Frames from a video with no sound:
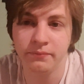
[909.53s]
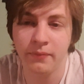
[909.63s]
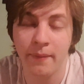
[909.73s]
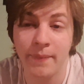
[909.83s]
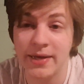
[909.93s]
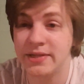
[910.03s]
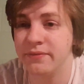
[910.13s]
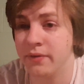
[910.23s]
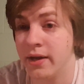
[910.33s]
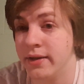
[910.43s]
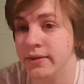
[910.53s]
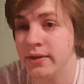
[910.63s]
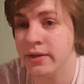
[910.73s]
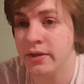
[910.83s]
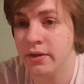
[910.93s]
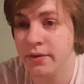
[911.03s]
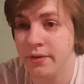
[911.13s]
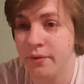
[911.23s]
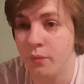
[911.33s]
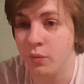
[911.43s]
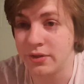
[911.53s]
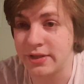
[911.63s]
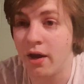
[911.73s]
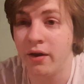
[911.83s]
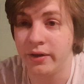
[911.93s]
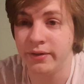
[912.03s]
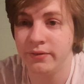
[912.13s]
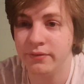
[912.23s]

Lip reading: My best friend was gone.